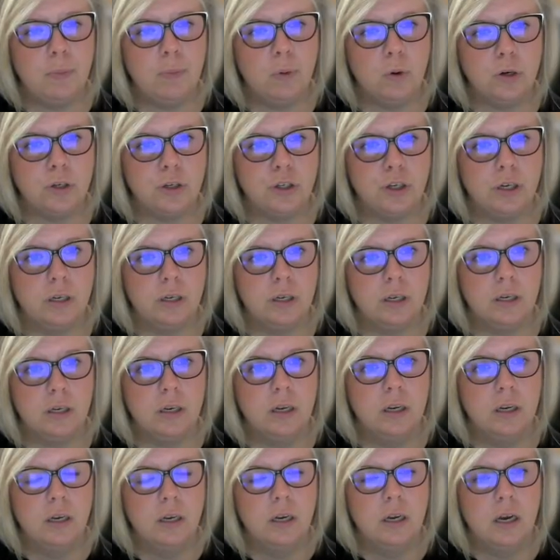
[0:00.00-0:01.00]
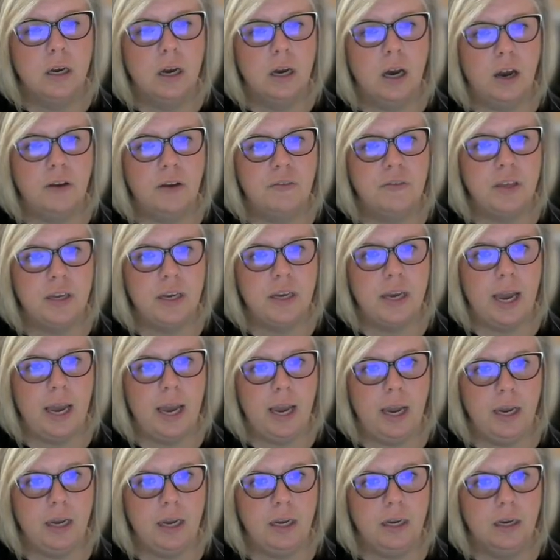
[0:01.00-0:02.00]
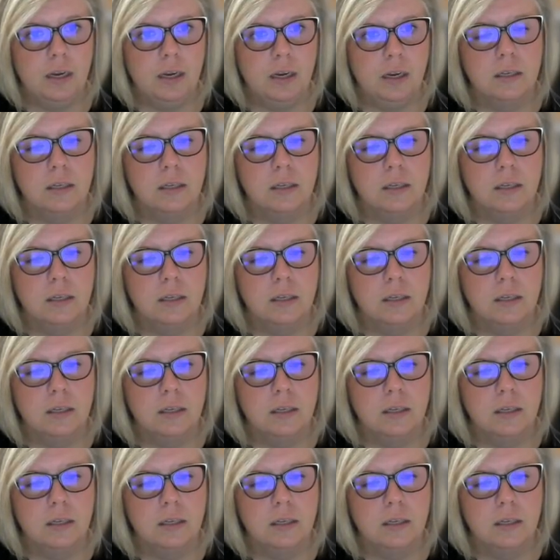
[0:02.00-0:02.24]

portion of the A.